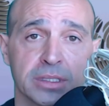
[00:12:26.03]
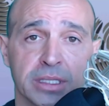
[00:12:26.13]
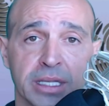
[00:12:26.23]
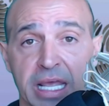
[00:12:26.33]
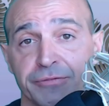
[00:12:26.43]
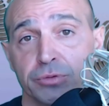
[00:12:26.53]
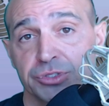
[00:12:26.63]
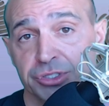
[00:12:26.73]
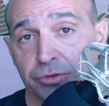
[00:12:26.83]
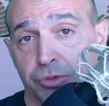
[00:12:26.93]
If it would
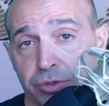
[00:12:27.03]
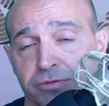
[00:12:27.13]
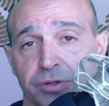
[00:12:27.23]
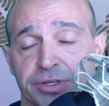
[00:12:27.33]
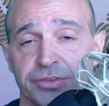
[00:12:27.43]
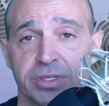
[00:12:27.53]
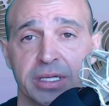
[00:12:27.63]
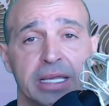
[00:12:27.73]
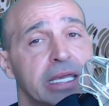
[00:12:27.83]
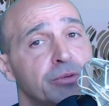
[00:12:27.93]
show truthfulness,
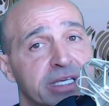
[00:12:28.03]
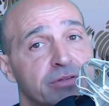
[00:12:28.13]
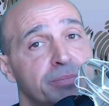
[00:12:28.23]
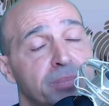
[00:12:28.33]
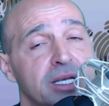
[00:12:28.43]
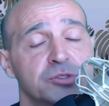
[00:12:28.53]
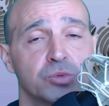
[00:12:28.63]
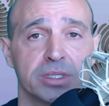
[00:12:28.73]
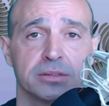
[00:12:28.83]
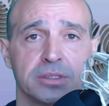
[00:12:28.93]
he would give a
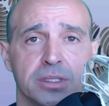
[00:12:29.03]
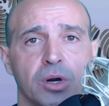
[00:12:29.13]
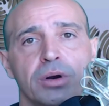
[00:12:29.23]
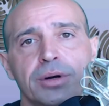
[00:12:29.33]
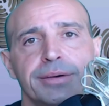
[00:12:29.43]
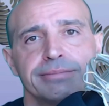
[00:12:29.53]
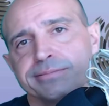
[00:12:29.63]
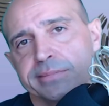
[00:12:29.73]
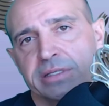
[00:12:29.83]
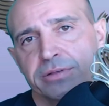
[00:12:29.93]
+1. Or
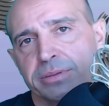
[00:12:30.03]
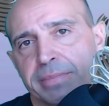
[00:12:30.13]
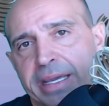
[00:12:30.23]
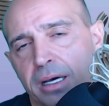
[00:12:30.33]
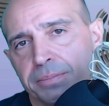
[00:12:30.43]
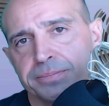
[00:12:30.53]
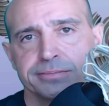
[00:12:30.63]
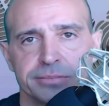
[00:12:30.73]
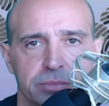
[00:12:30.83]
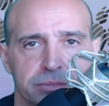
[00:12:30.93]
if he couldn't make up
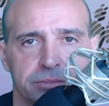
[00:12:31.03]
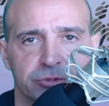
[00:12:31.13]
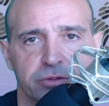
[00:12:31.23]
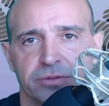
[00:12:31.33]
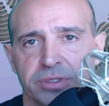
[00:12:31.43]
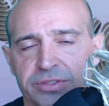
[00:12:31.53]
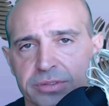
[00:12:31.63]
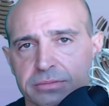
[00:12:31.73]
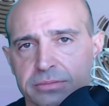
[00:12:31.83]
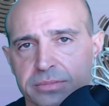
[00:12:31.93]
truthfulness,
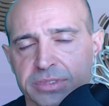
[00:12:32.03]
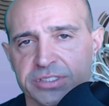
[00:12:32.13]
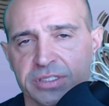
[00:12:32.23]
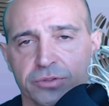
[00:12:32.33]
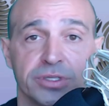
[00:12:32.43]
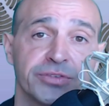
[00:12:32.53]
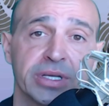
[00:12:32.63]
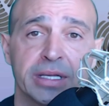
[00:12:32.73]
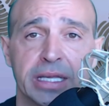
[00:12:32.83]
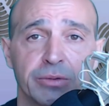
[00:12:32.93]
deceitfulness,
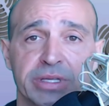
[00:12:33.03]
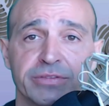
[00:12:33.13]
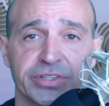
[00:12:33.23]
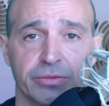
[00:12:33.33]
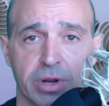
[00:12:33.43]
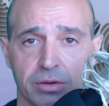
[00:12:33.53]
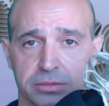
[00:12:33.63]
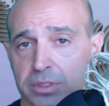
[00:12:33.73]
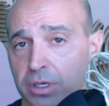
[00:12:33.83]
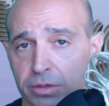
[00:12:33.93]
he would give a 0.
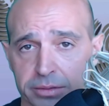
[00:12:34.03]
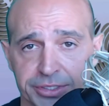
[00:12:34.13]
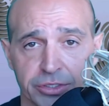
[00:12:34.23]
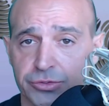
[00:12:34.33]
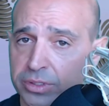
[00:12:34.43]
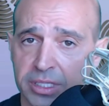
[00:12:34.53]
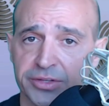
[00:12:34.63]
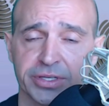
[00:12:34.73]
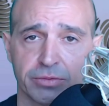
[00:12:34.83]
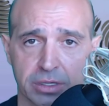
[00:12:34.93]
Or neutral, a
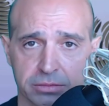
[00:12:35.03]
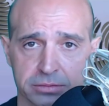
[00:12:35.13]
0.